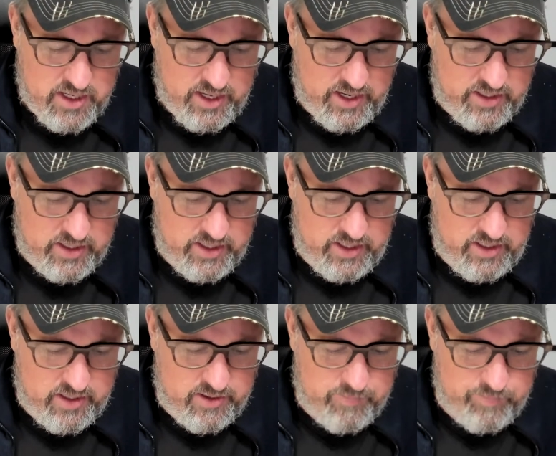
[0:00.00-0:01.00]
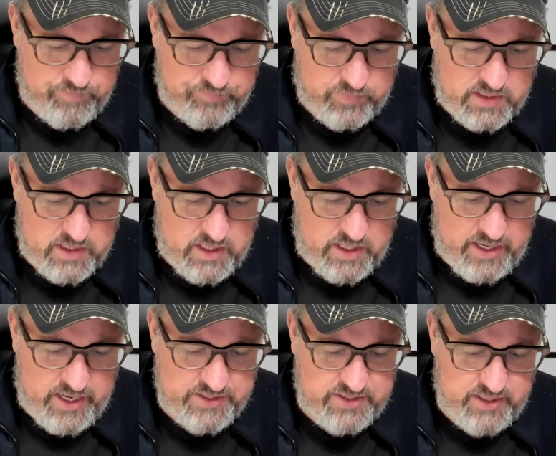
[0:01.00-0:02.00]
and I
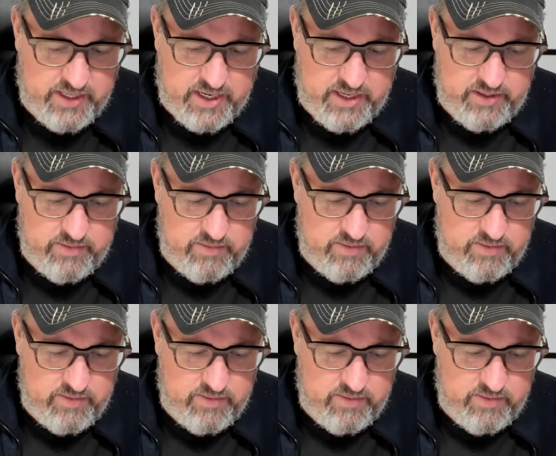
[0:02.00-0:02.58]
asked the guy